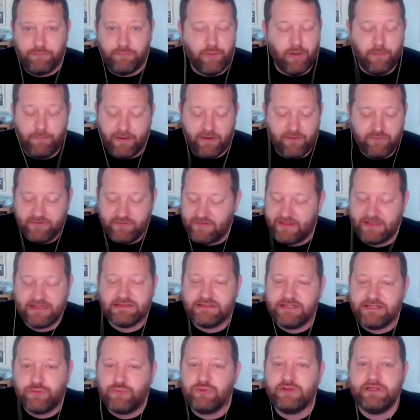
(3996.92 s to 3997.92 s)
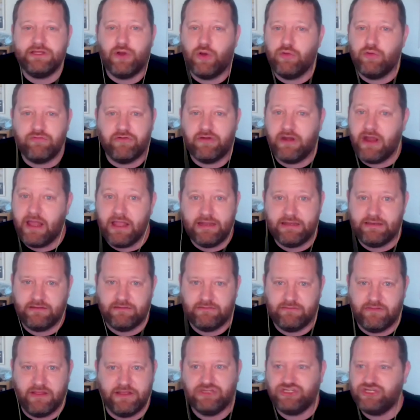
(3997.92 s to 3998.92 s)
apparently like literally overnight.
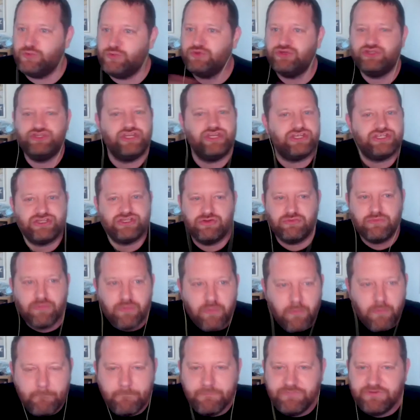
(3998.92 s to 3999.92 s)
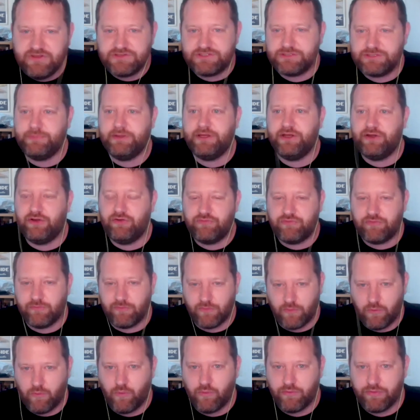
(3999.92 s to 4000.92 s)
Like she was just disappeared from
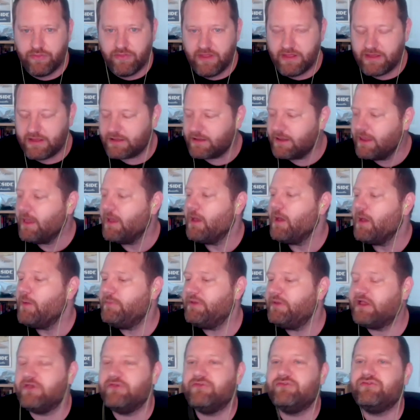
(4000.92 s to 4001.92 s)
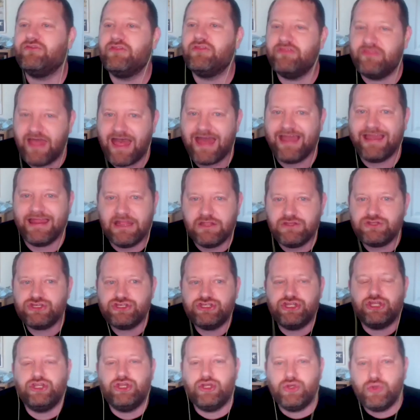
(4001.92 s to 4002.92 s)
the whole thing because that
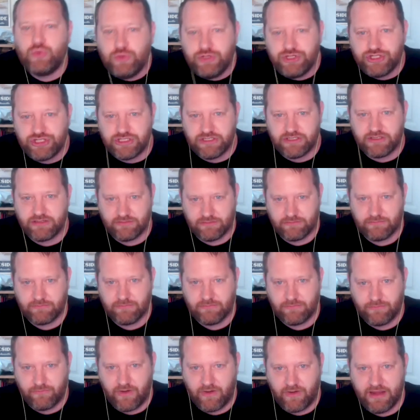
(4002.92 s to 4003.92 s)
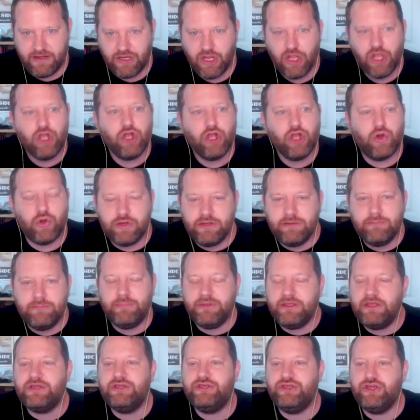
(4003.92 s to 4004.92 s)
institution right couldn't
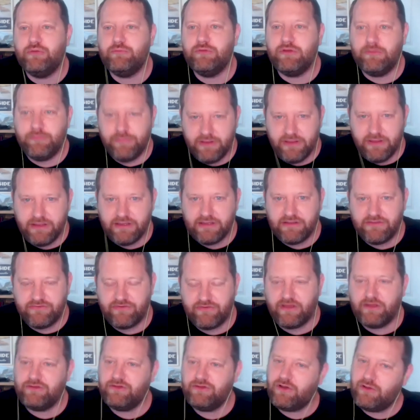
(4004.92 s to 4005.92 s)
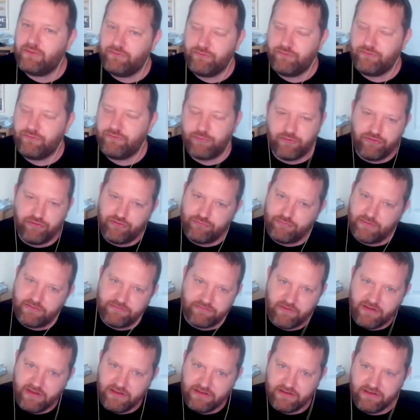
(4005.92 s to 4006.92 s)
be a human being and say no this person's my
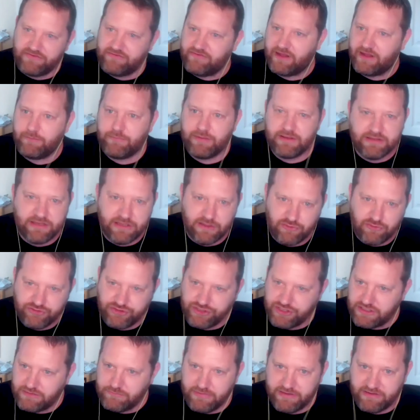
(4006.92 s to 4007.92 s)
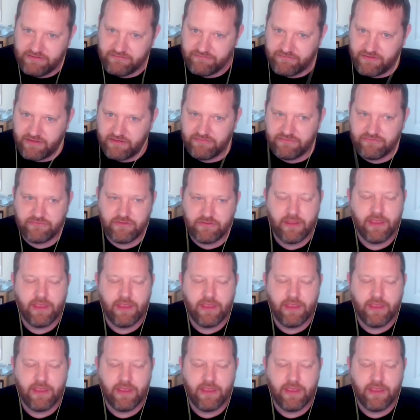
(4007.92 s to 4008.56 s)
friend. It's not a big deal. She didn't mean offense.